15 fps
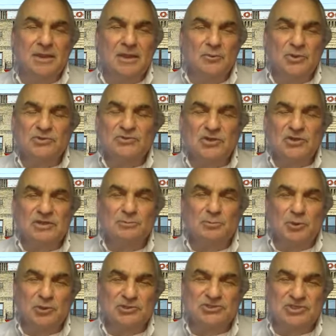we took it
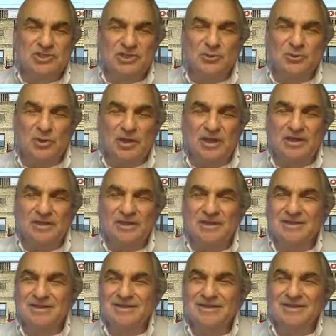personally
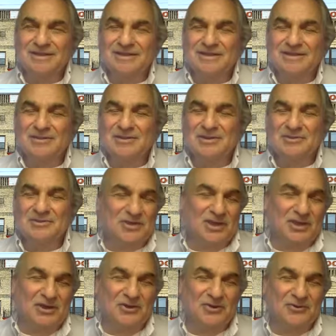when the
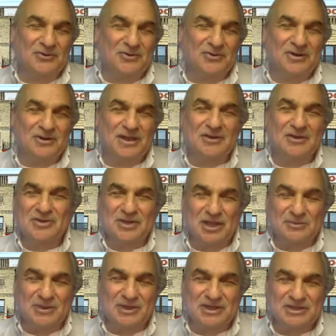entire
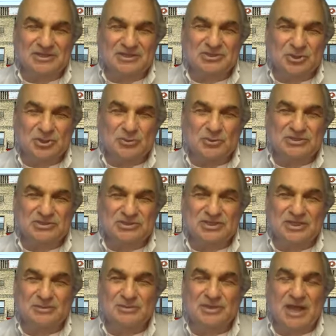entertainment industry was
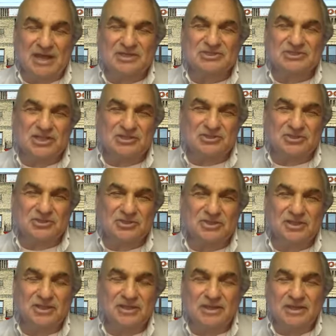deemed not essential,
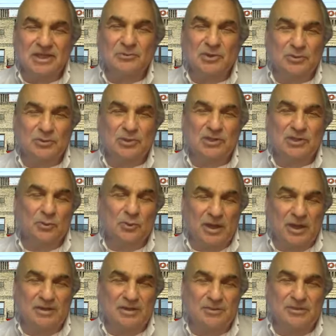and we really
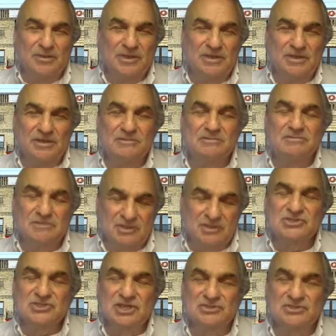wanted to be
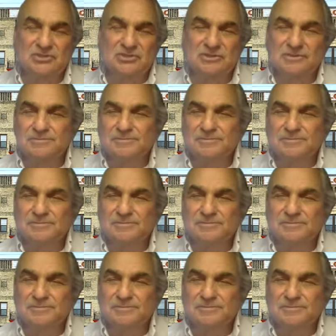essential.